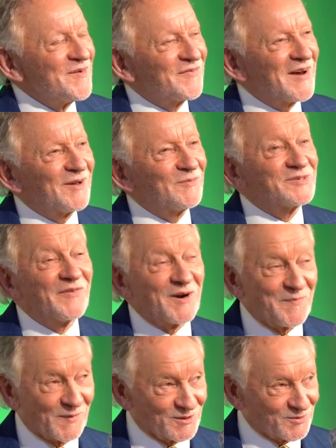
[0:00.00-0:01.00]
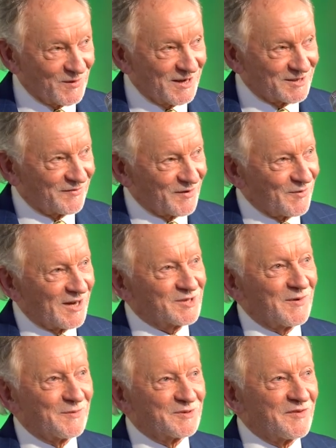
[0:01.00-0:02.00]
Frank was very persuasive. You know, that's
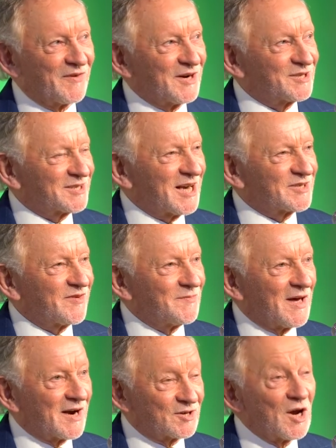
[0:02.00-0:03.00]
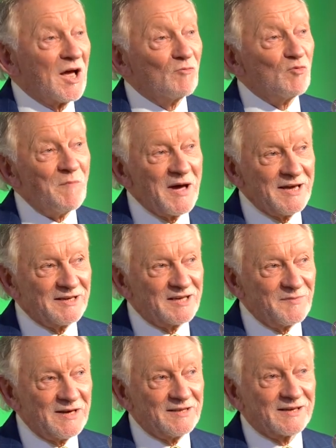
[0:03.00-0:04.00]
why he was a very successful manager.
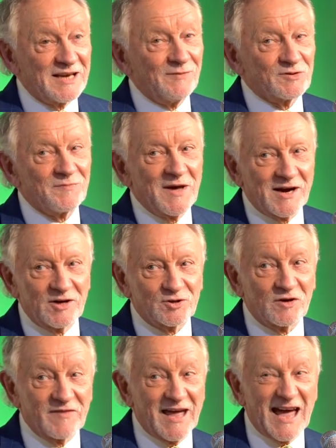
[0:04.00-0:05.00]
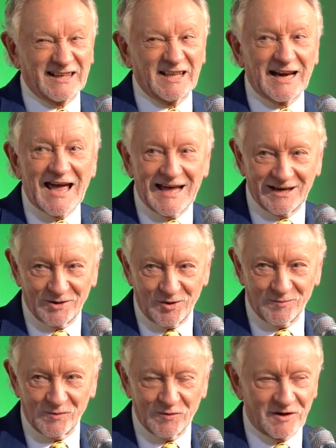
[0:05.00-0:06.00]
Reminded me that he was the manager of the act that I had a
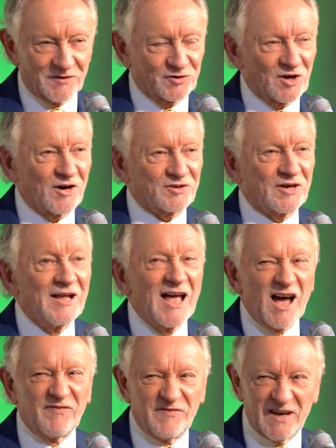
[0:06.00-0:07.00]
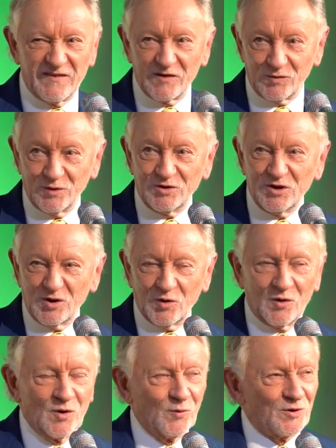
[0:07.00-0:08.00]
number one on the charts, and a favour would, you
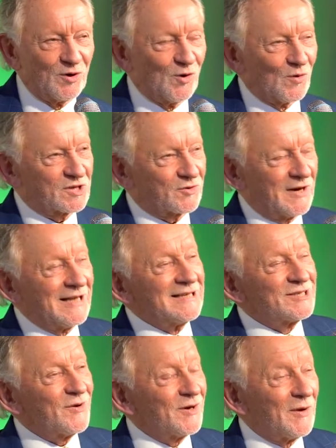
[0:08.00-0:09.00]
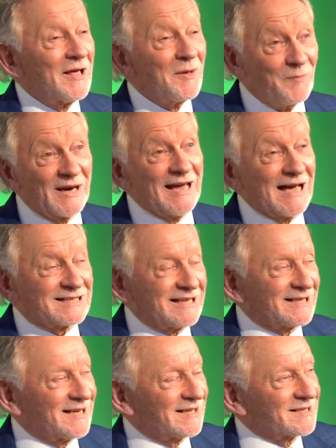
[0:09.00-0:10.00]
know, wouldn't go astray. So anyway, Billy
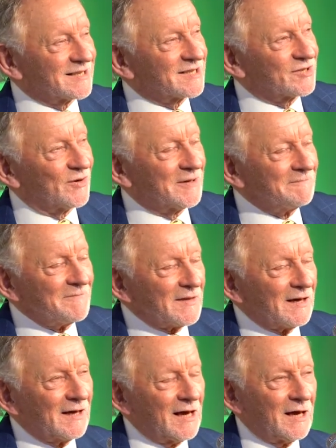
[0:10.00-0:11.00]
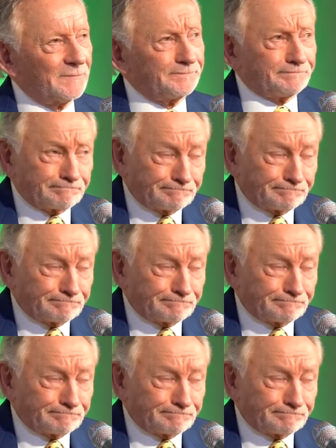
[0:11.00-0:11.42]
actually tells this story. Um,